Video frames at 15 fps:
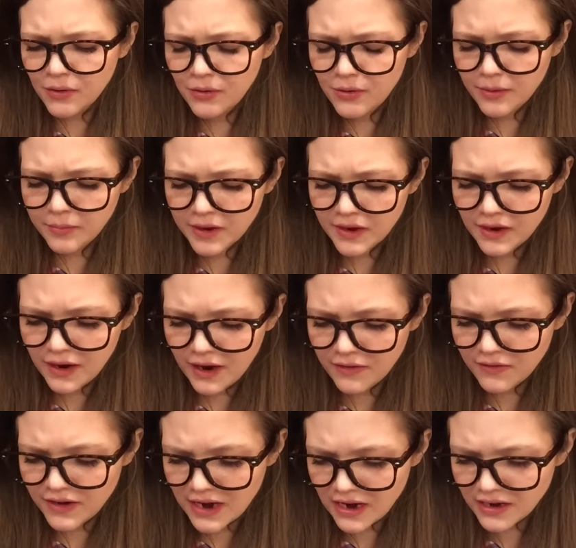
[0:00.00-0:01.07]
Ooh, I'm going to
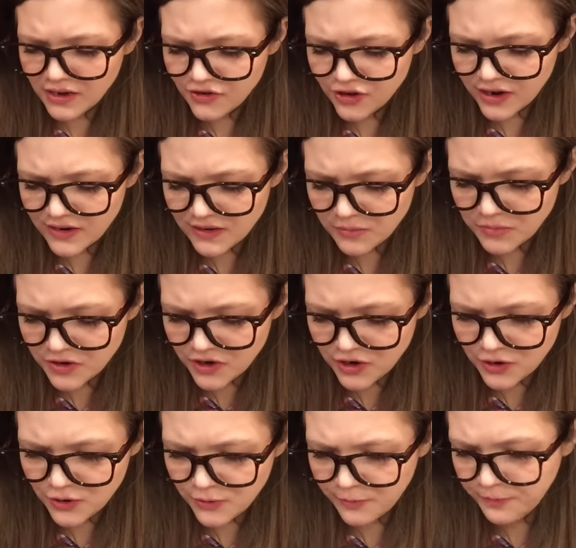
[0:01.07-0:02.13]
have Danny try some
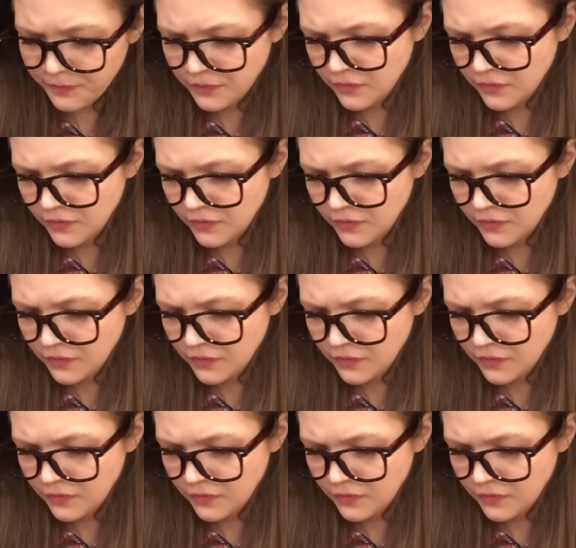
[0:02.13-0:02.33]
too.